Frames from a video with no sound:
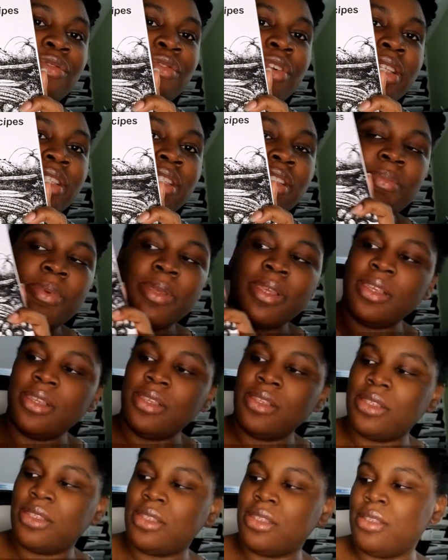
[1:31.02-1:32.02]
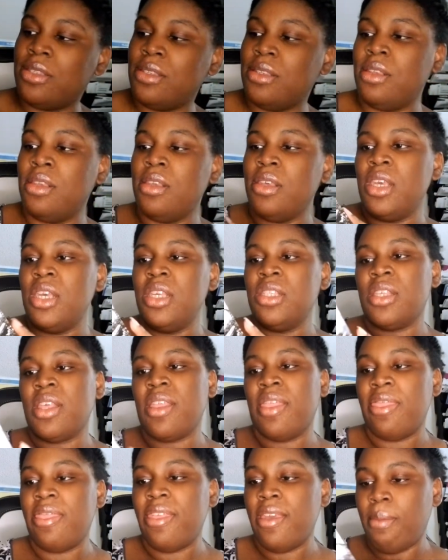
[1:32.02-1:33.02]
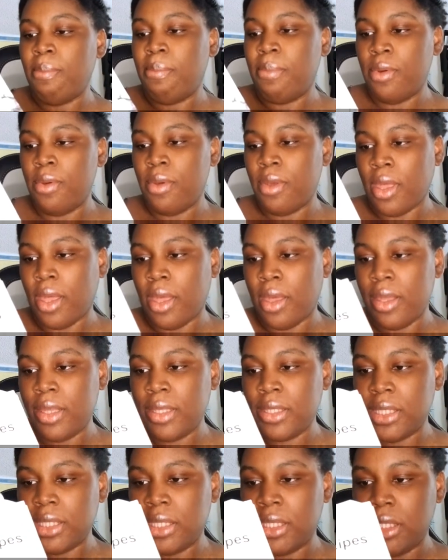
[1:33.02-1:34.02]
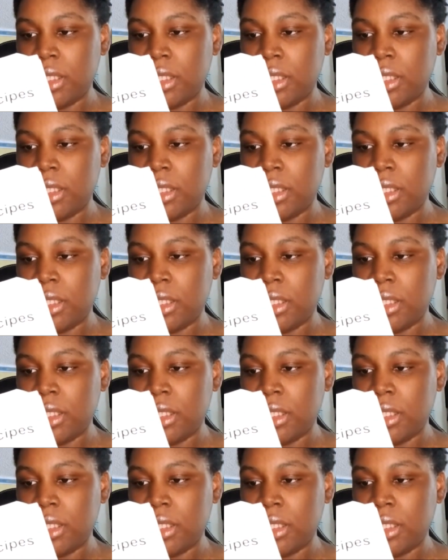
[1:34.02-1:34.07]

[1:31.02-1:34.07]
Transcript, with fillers: Recipes. It's a thick book, guys.